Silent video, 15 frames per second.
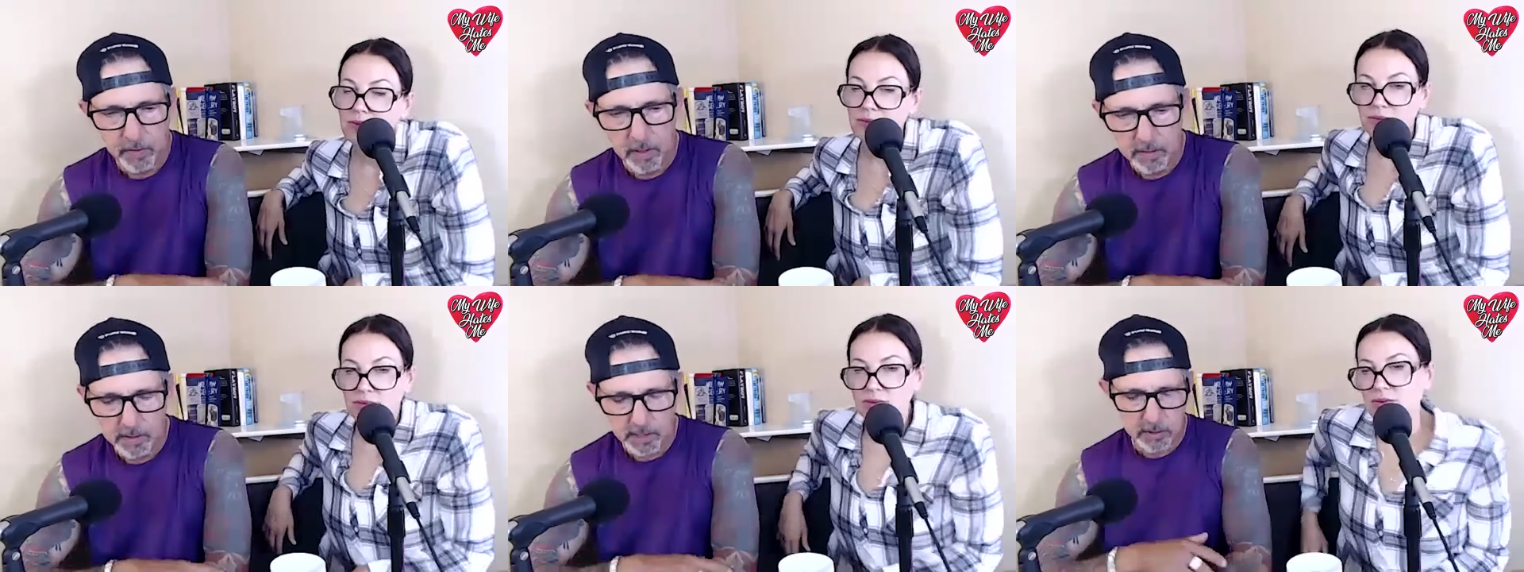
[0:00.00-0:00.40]

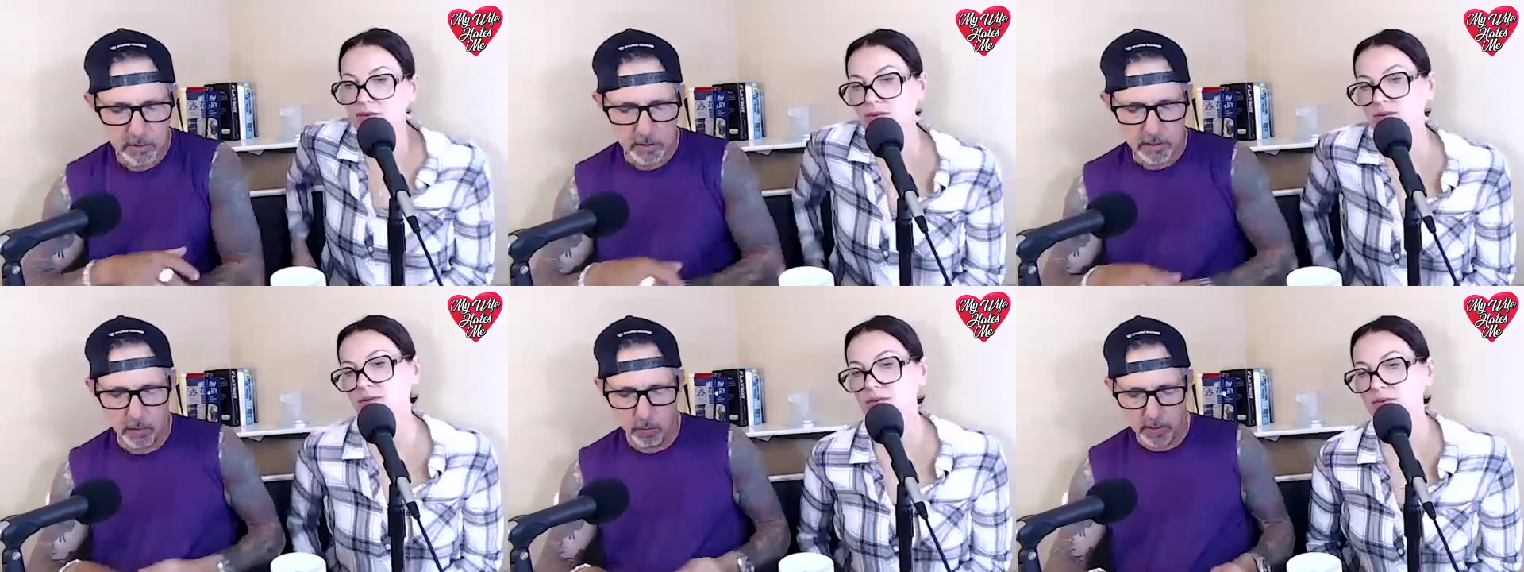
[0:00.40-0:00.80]
Speaker 1: Let's
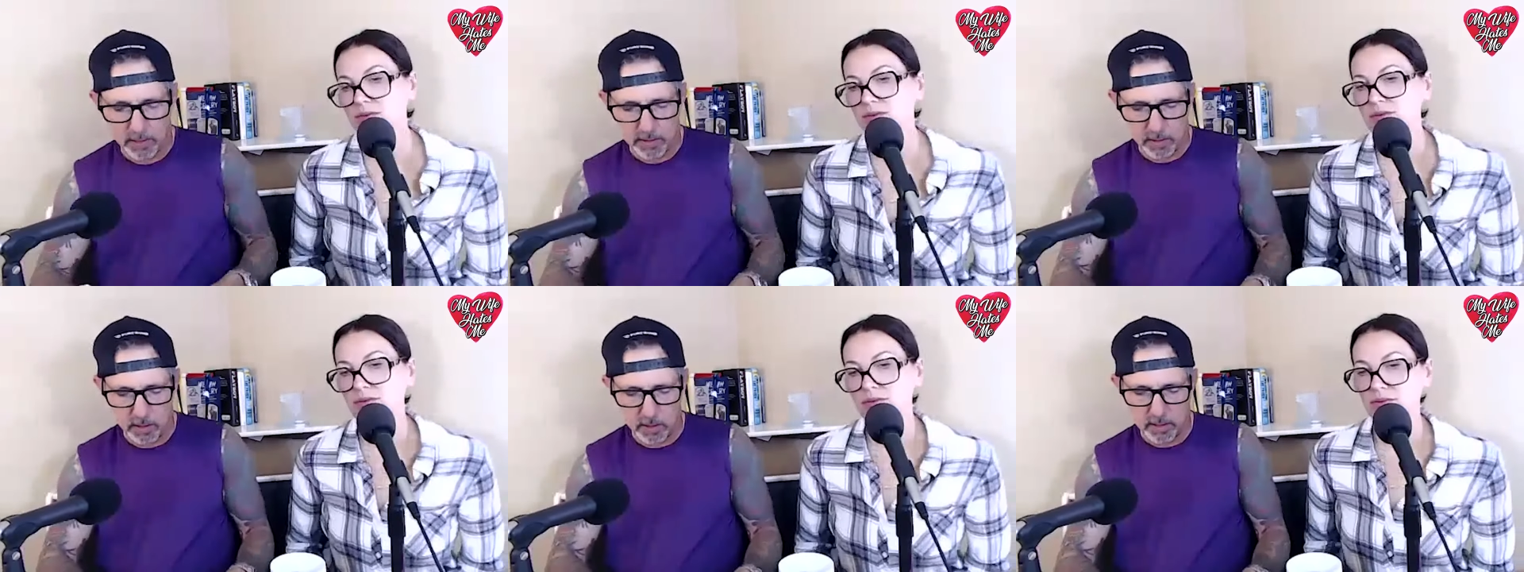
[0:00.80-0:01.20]
look at
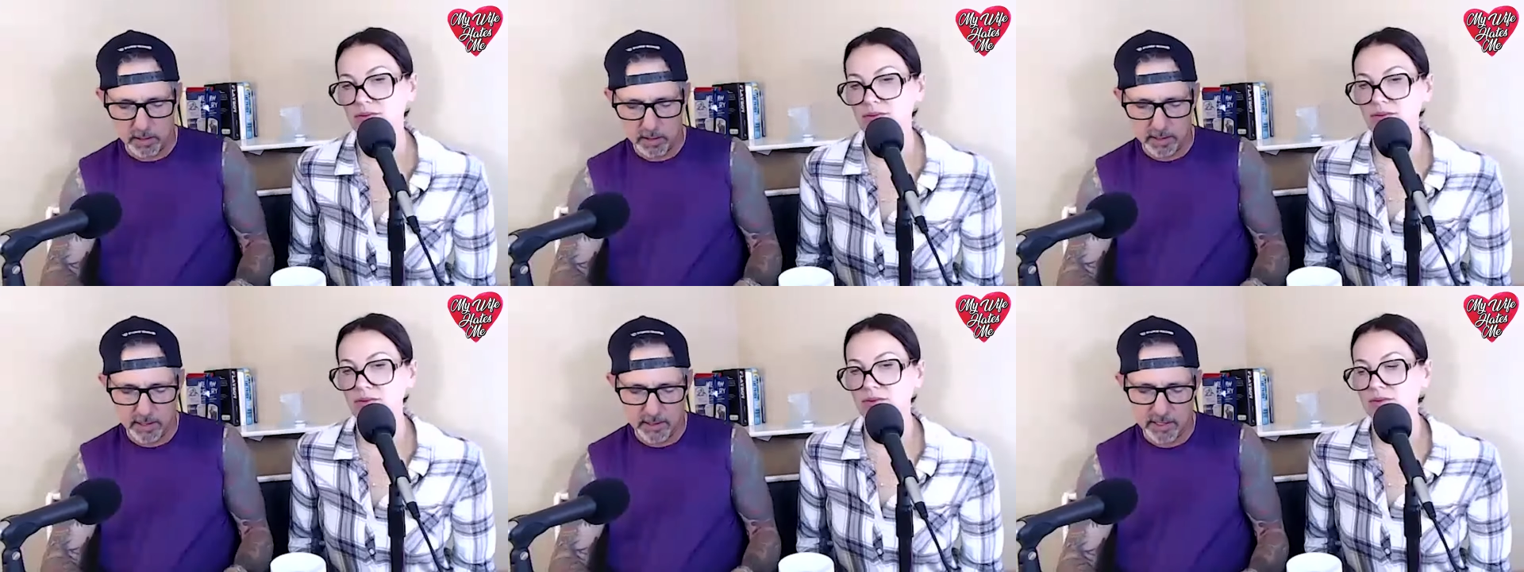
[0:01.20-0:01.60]
when
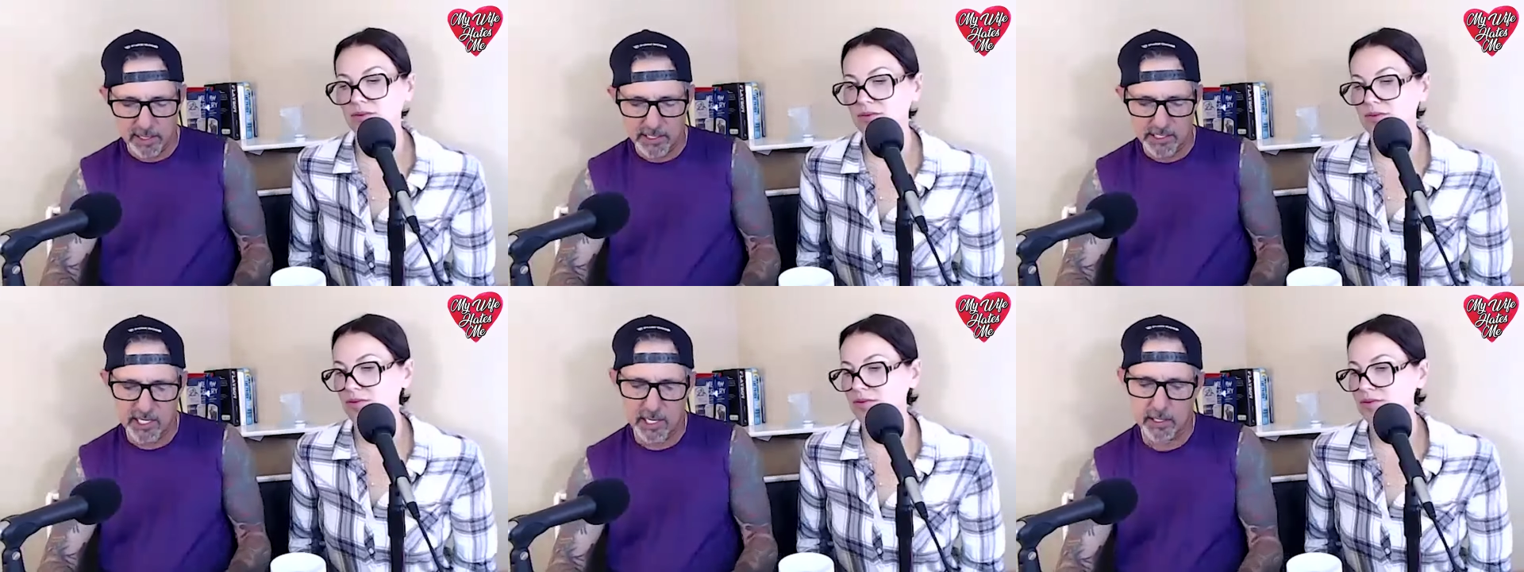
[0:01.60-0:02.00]
They
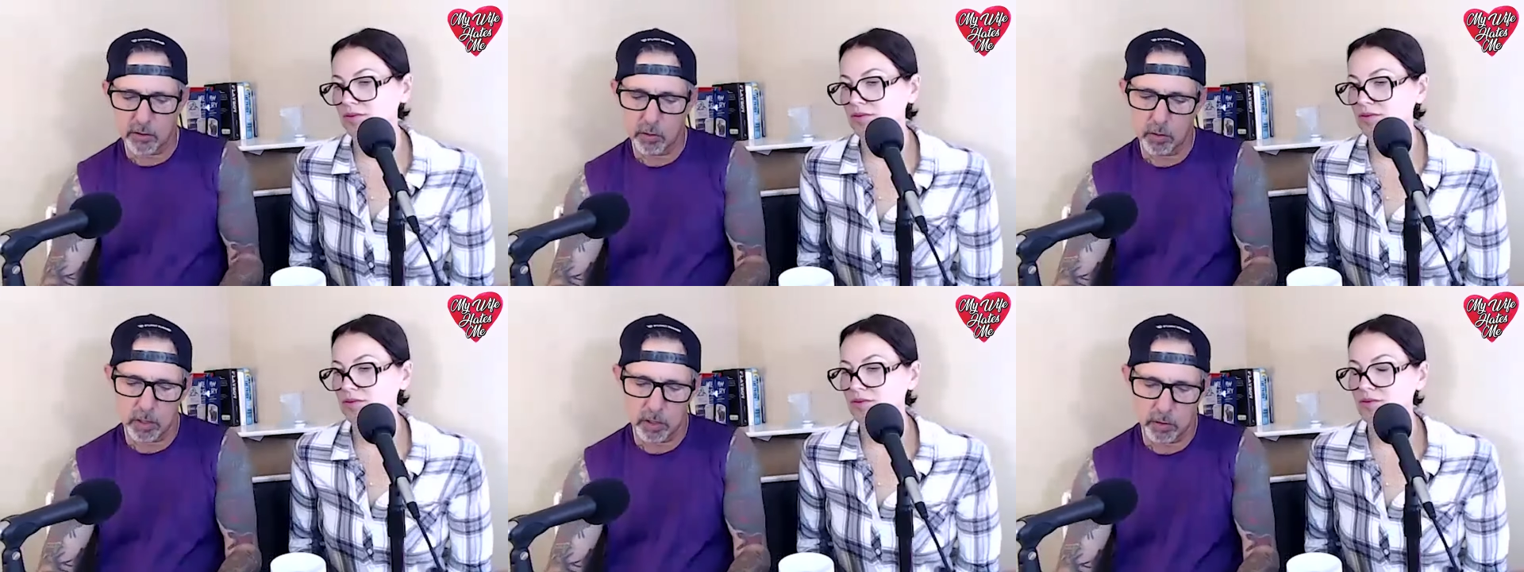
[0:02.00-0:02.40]
said
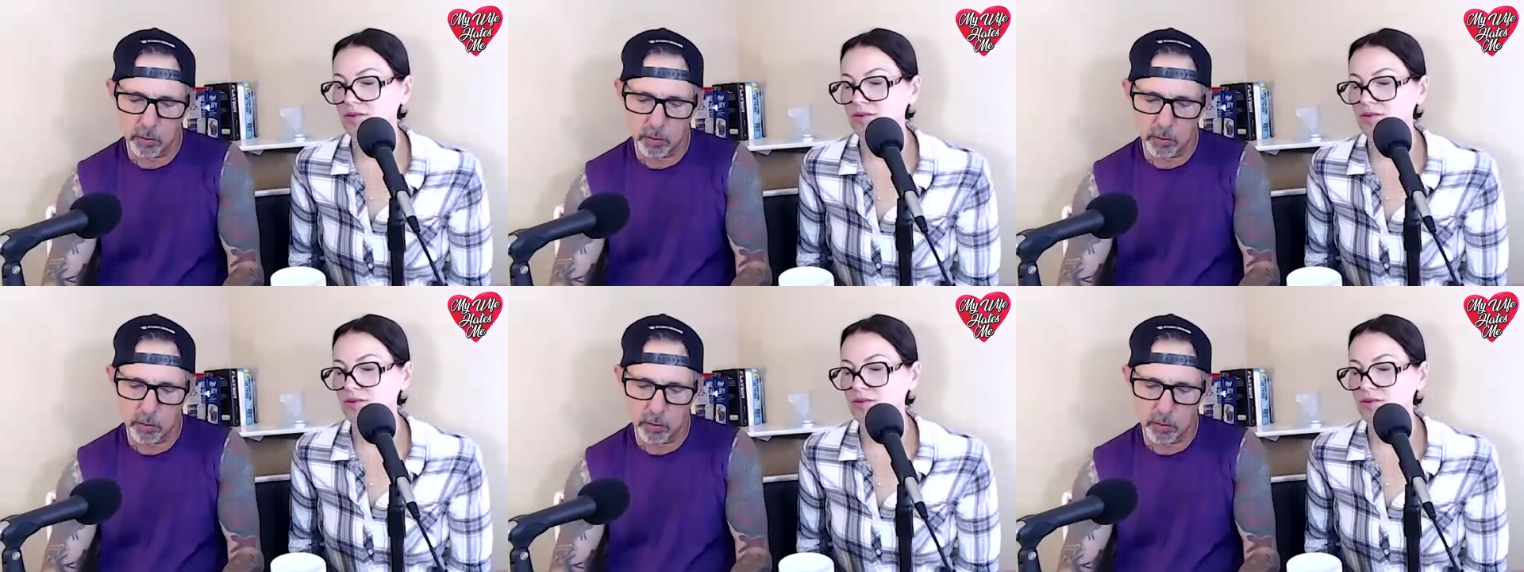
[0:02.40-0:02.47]
January